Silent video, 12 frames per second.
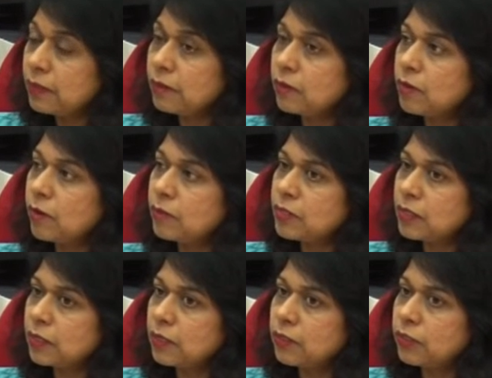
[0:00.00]
within the
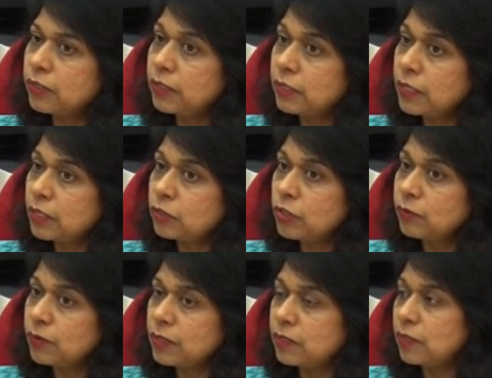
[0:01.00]
domestic
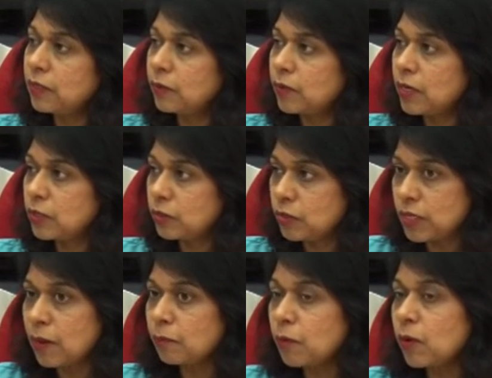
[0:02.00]
industry, which they require
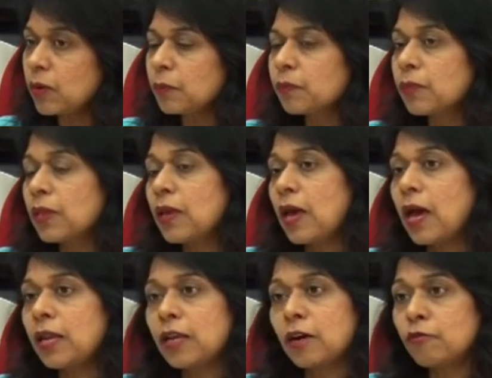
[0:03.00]
to tap on.
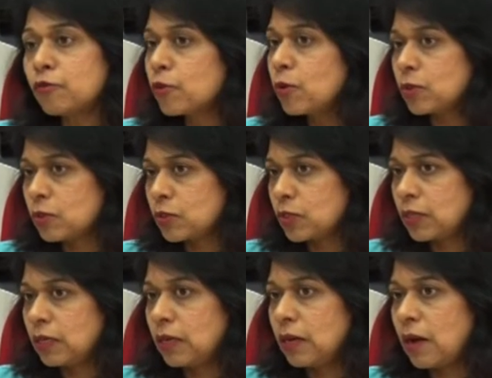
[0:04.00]
And of
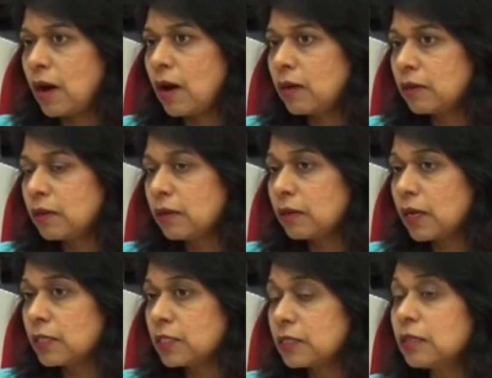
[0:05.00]
course, our
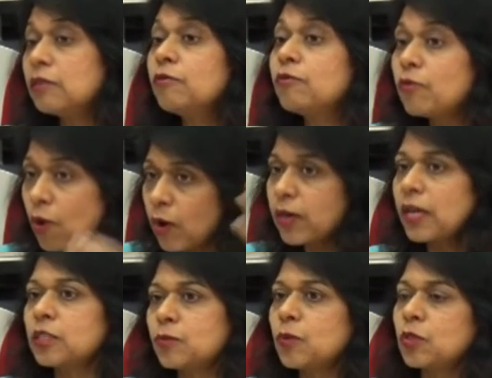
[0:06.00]
concern
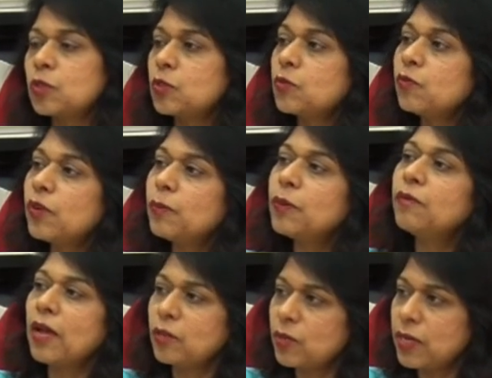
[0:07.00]
for exports will
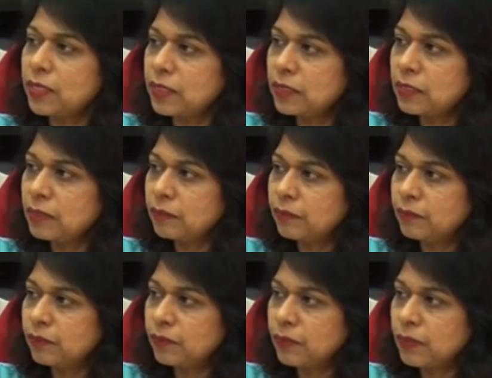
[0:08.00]
be value added.
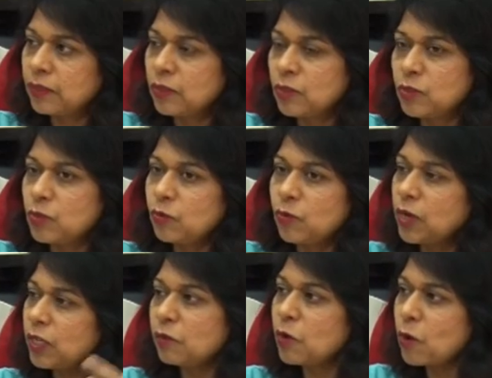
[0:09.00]
So
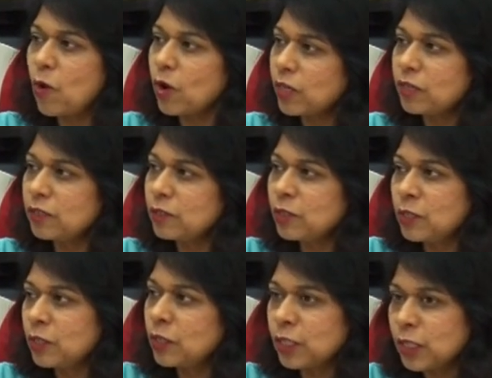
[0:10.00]
whatever cotton
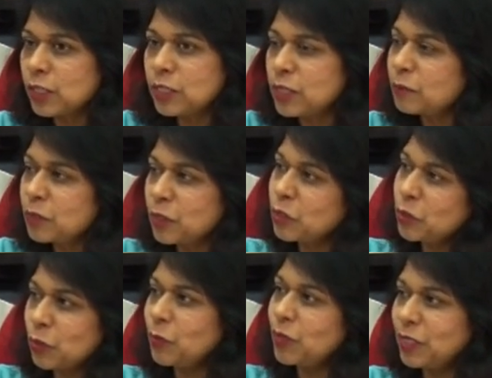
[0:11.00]

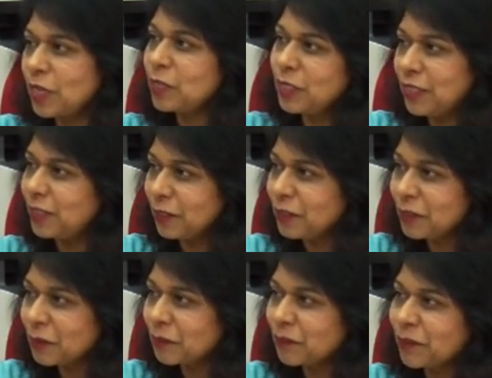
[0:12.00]
consumption should be done
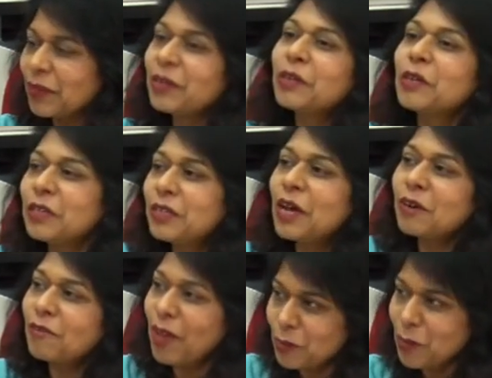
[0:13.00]
here,
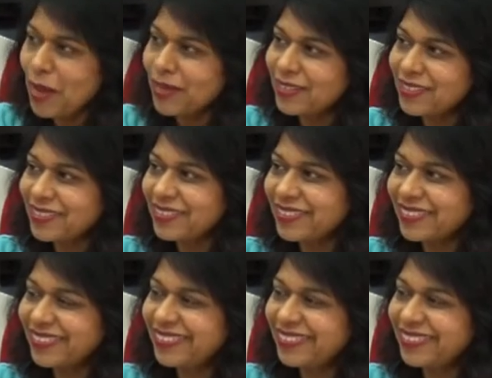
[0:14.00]
done value added,